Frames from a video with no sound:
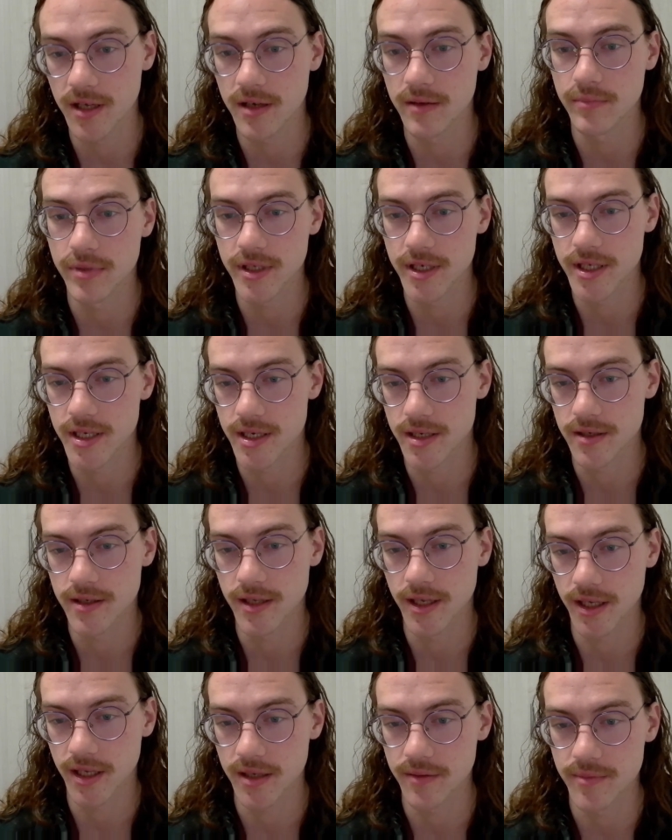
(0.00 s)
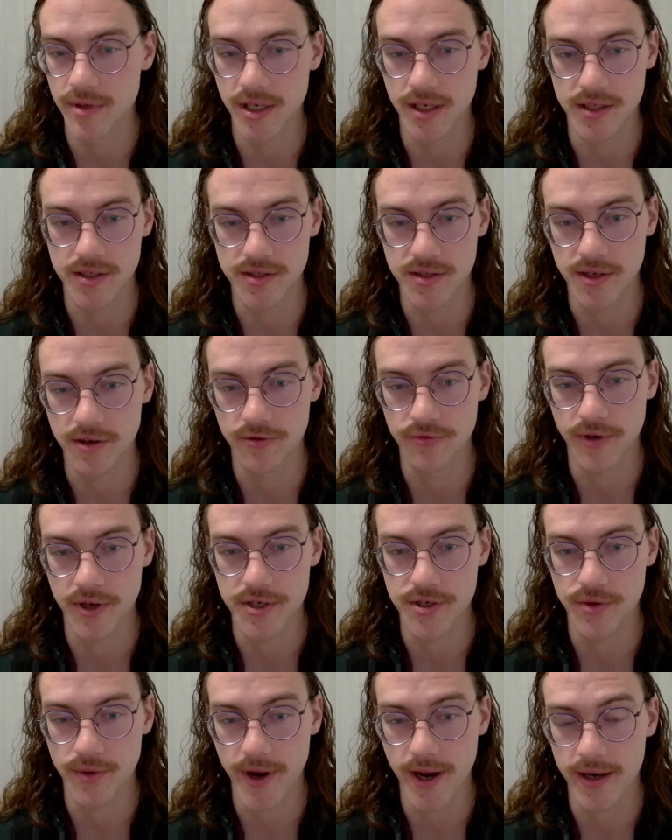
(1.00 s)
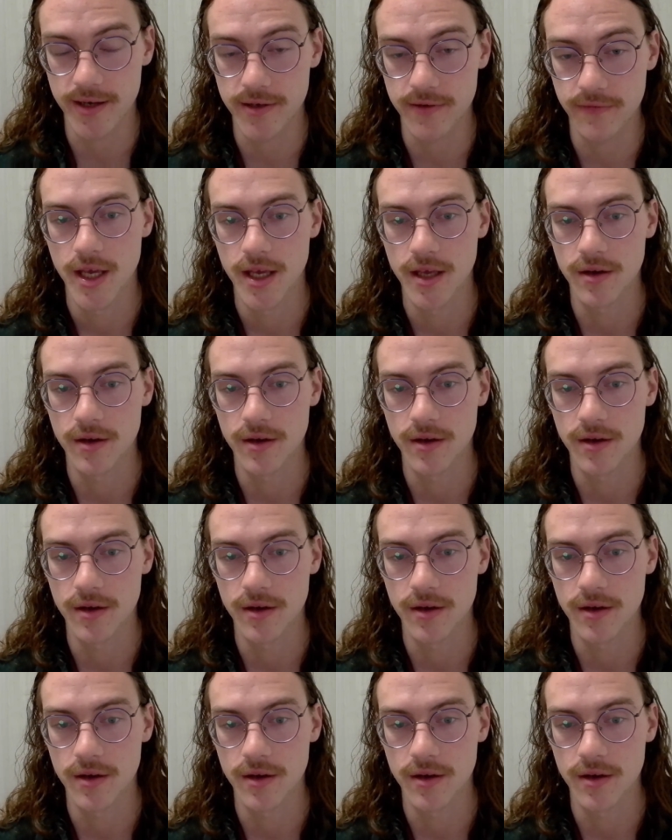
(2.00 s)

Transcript: completed and can be considered retroactive